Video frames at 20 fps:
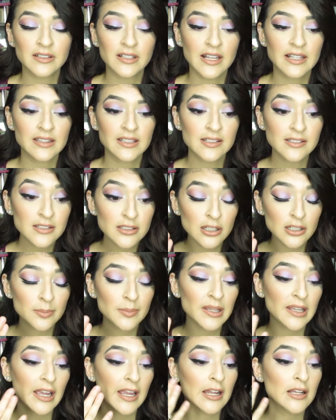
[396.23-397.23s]
Like this took
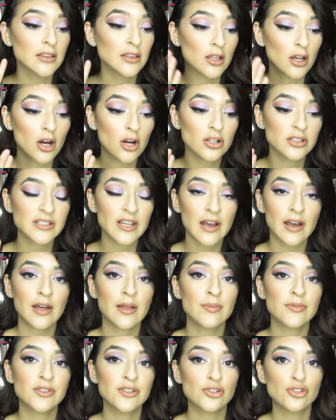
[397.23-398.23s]
me a long
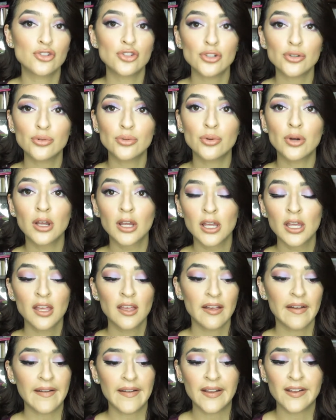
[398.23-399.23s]
time to do
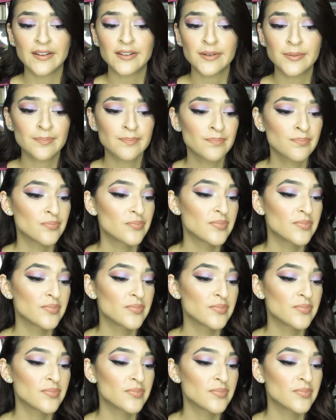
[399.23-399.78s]
and